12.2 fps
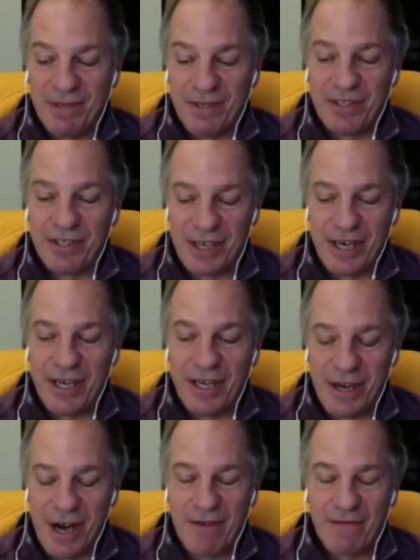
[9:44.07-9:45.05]
to study
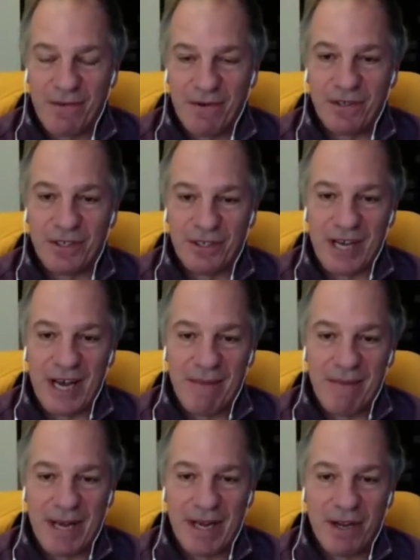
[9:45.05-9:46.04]
golf course
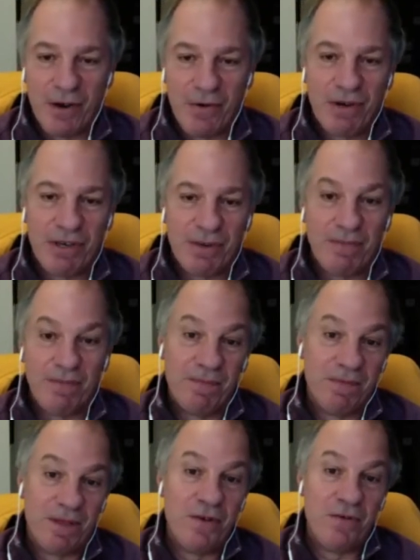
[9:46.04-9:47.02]
design by going to
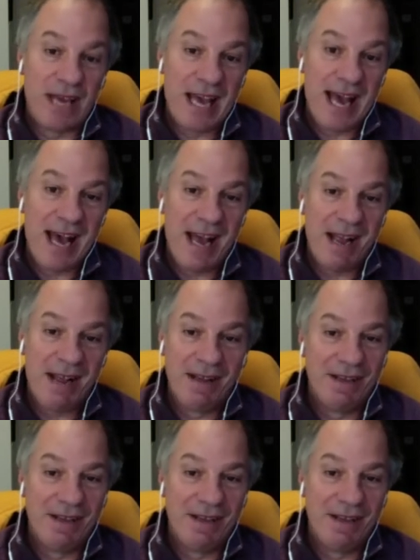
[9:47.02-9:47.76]
the UK